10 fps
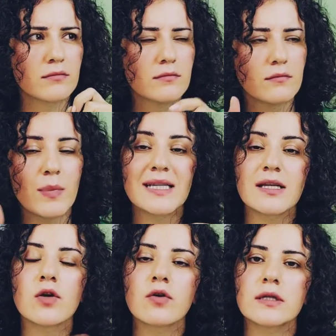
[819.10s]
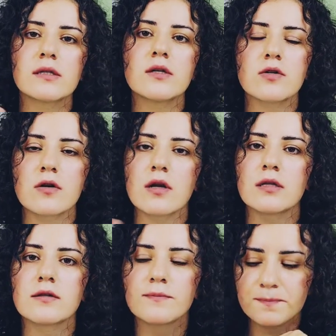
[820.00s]
your decision on
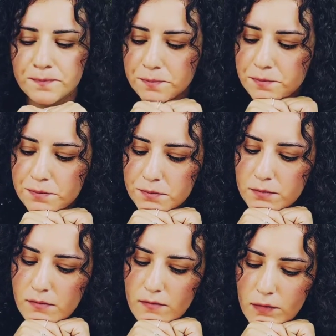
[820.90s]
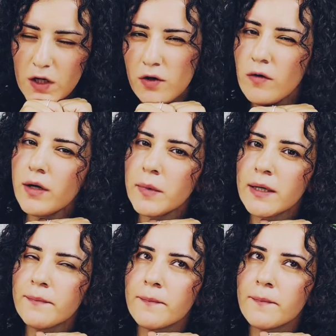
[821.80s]
it? You know what I mean?